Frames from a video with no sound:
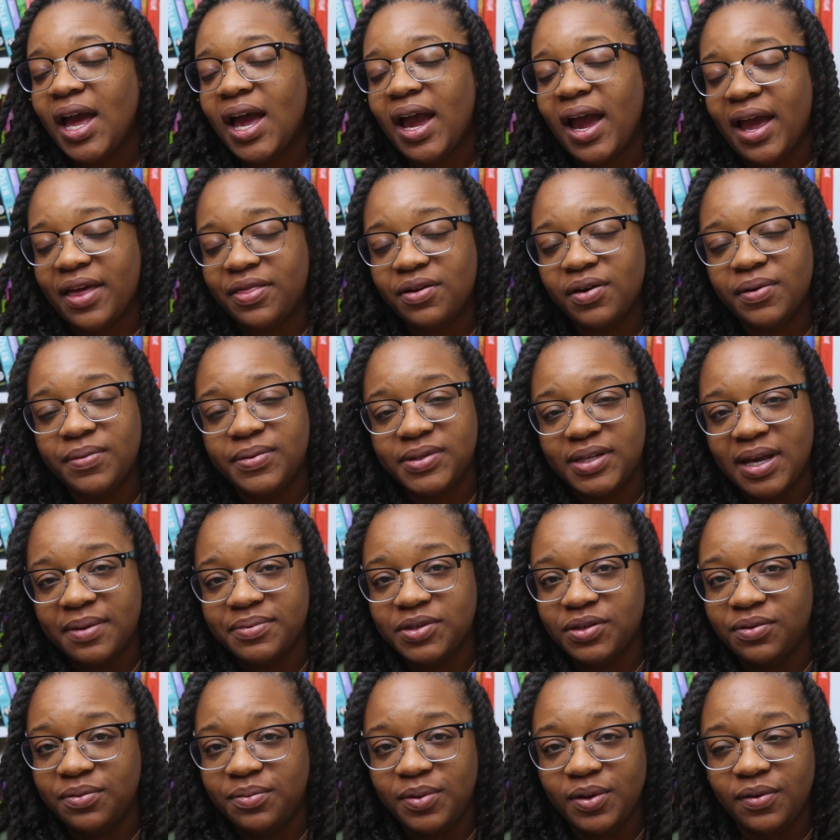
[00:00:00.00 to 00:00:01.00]
I thought it was
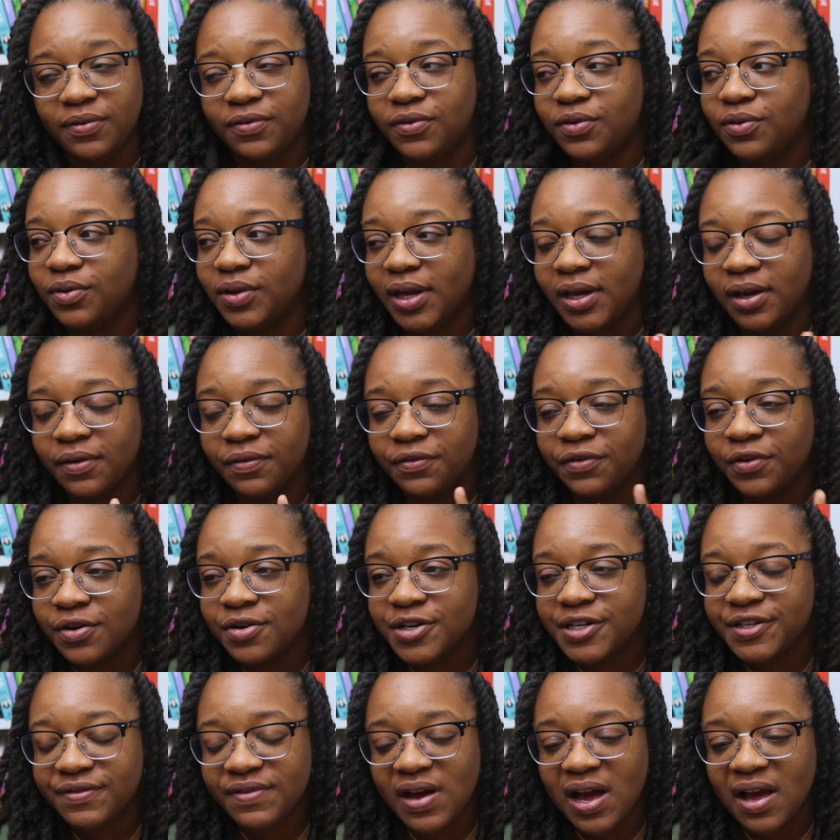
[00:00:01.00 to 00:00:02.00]
absolutely beautiful. Like,
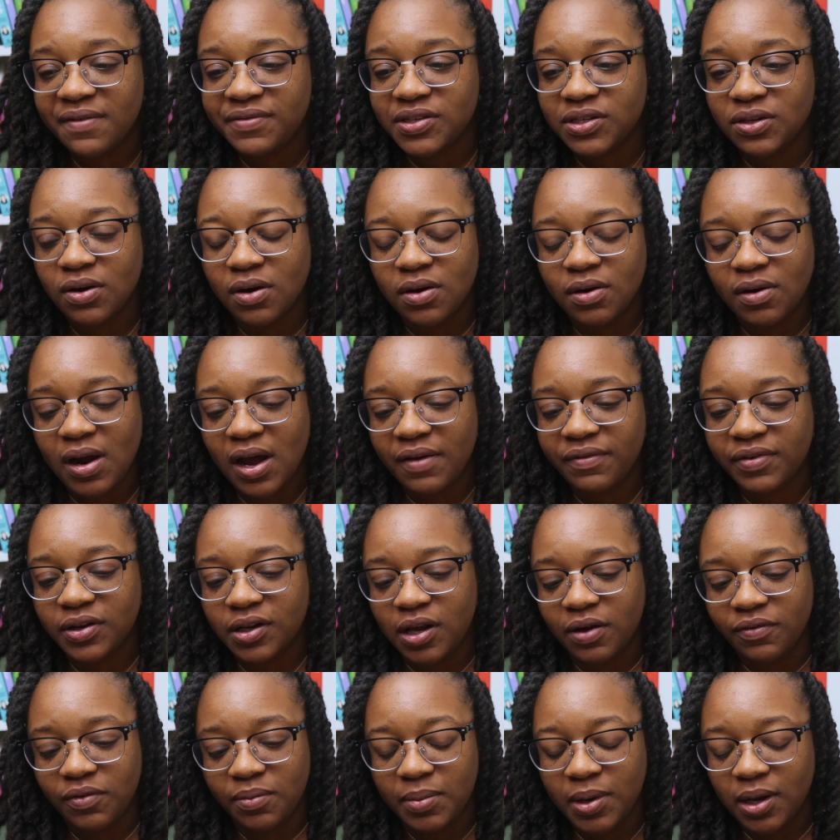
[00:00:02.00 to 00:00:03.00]
first 5-star graphic
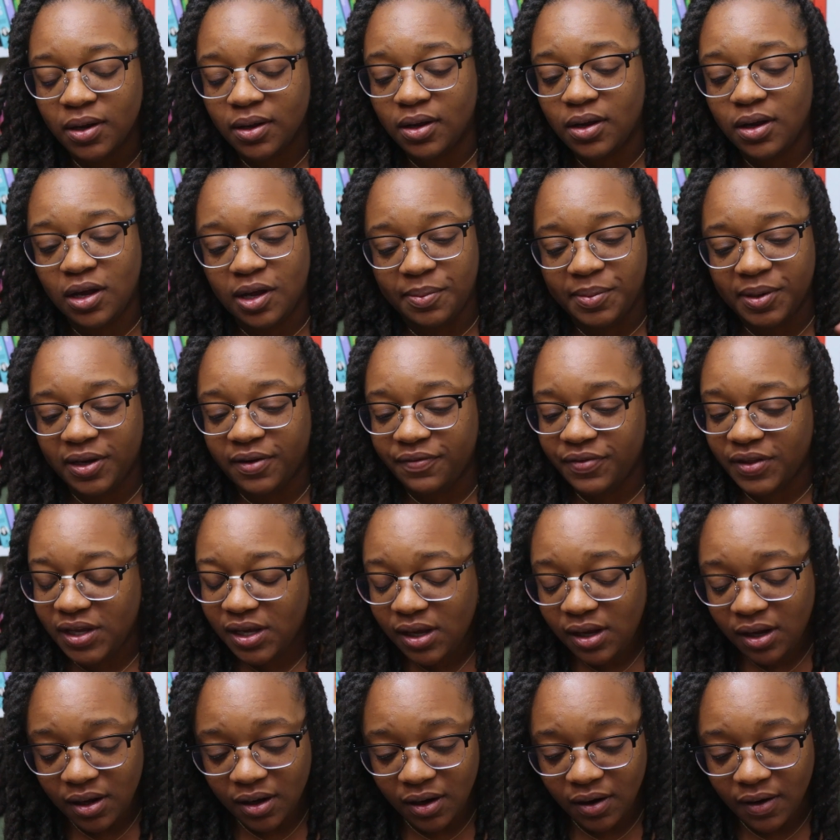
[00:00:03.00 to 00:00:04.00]
novel manga comic of the
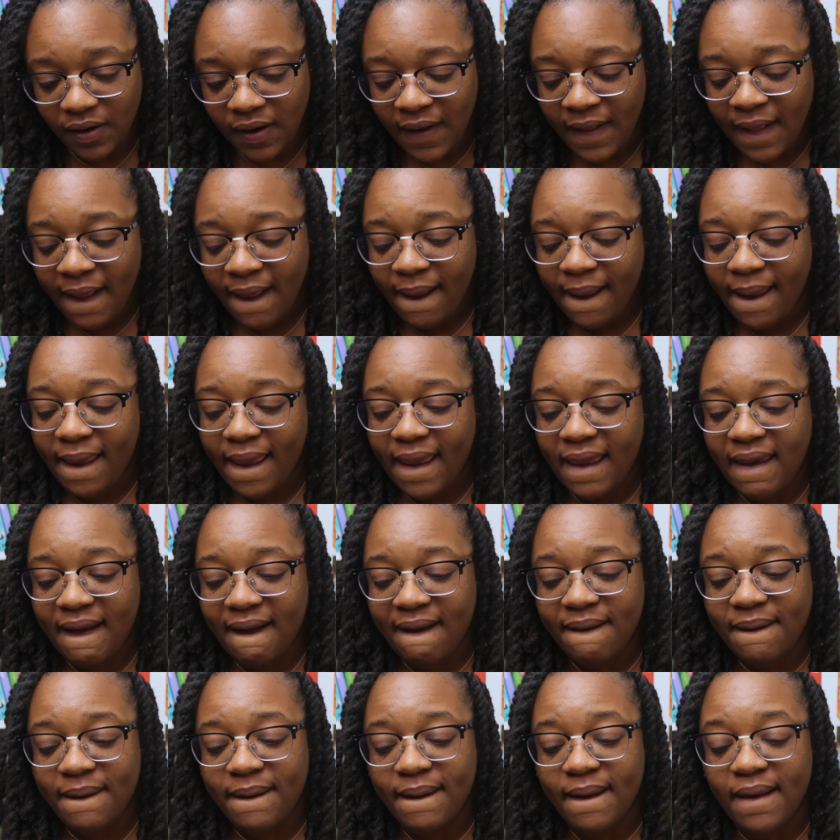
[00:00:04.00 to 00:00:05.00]
year,
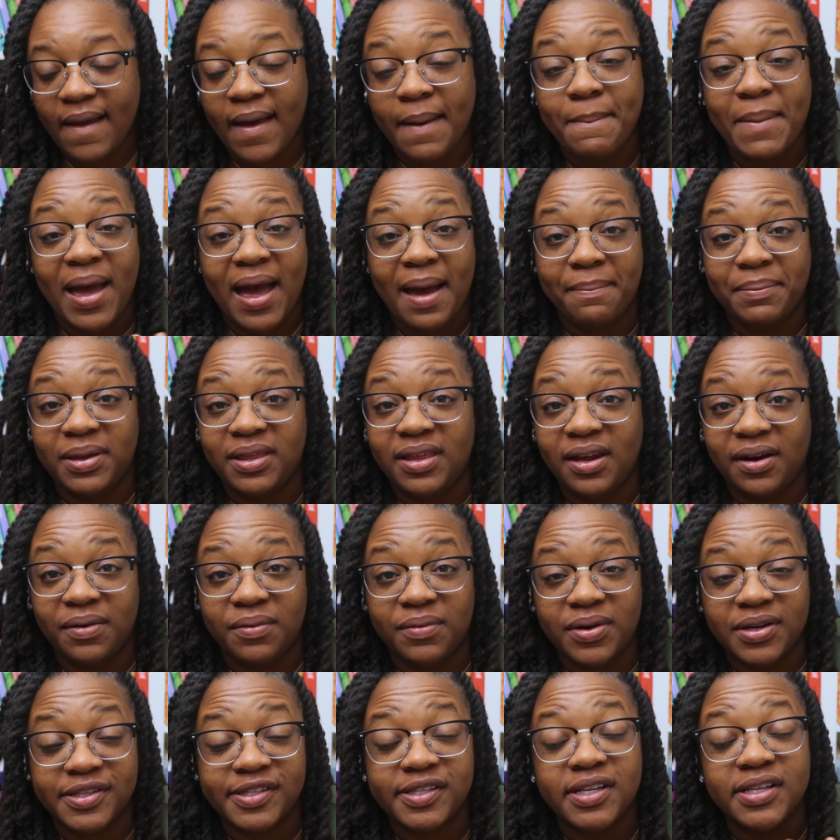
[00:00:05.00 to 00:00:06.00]
and I'm happy that it
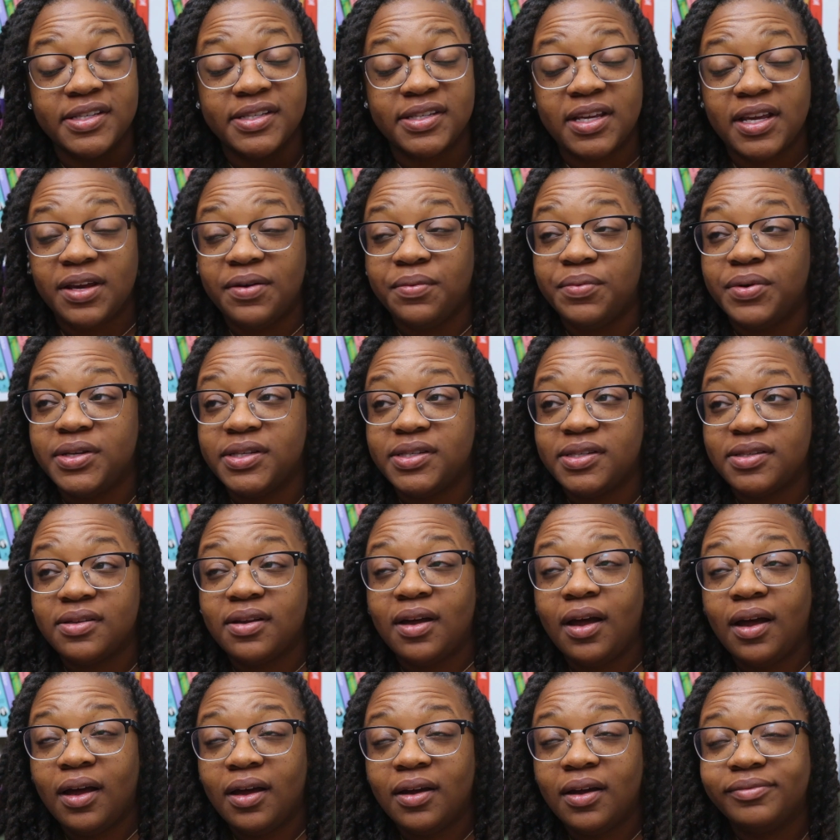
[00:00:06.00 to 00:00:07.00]
was, because it was,
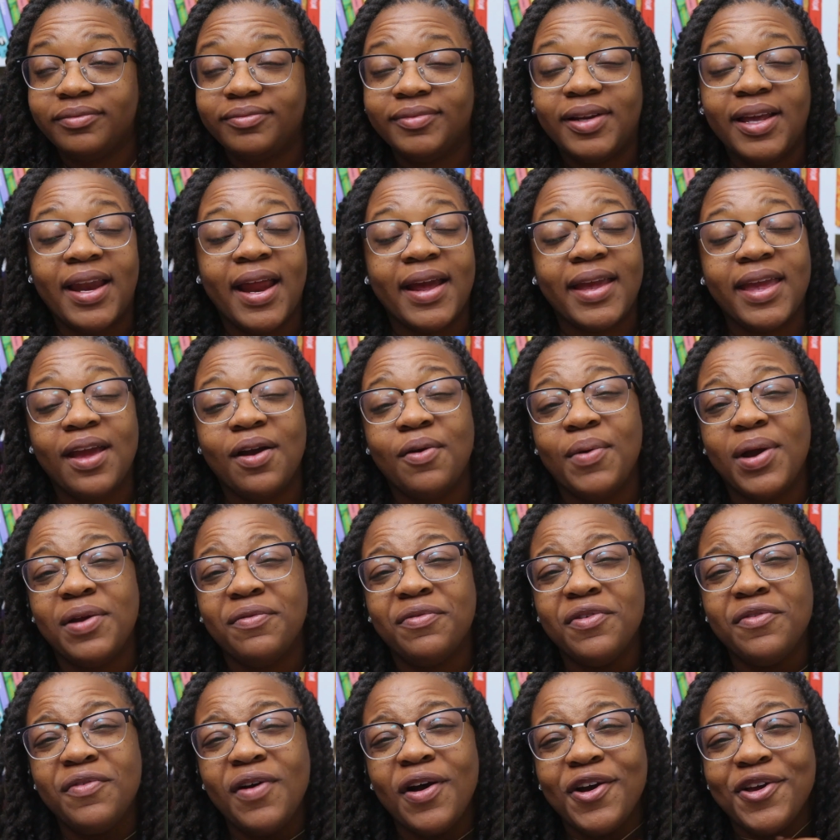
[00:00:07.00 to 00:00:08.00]
and I can't wait
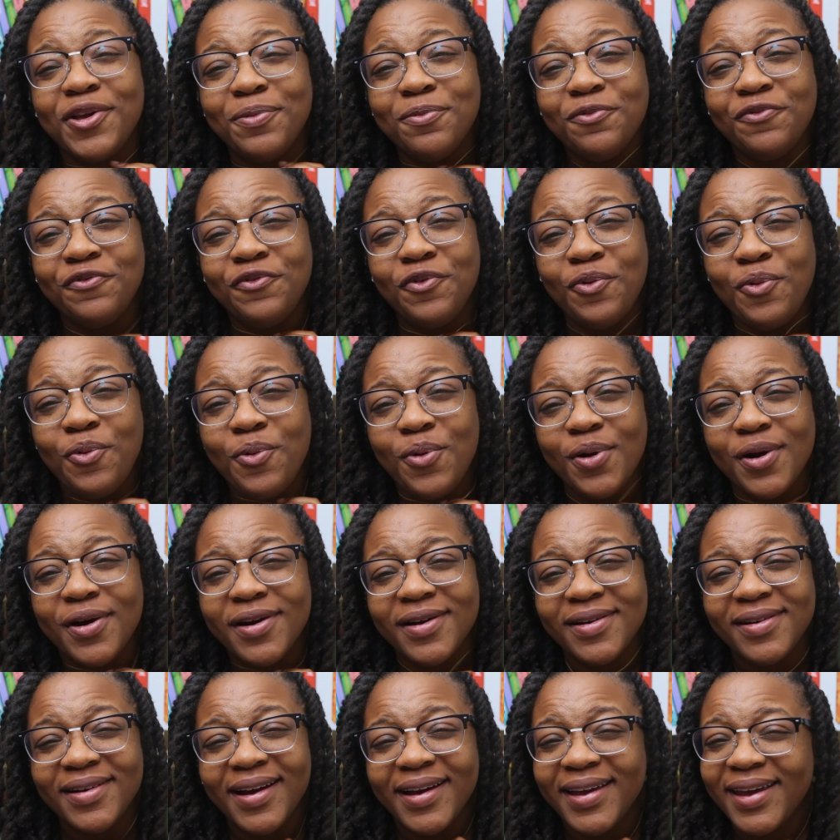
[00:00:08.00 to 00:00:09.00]
for volume
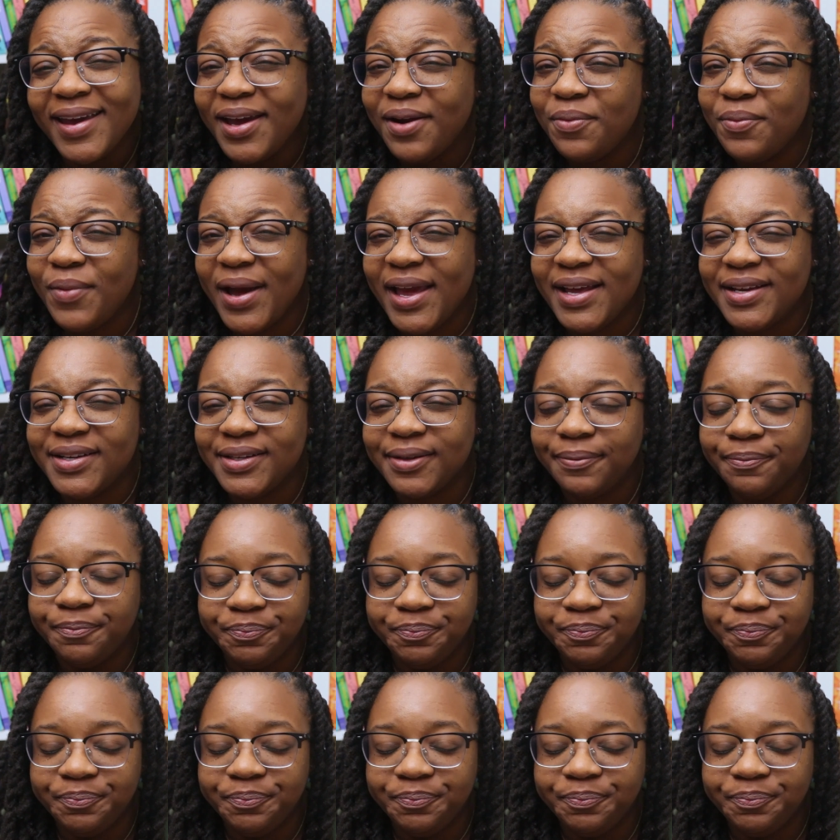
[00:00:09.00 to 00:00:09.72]
4. I can't wait.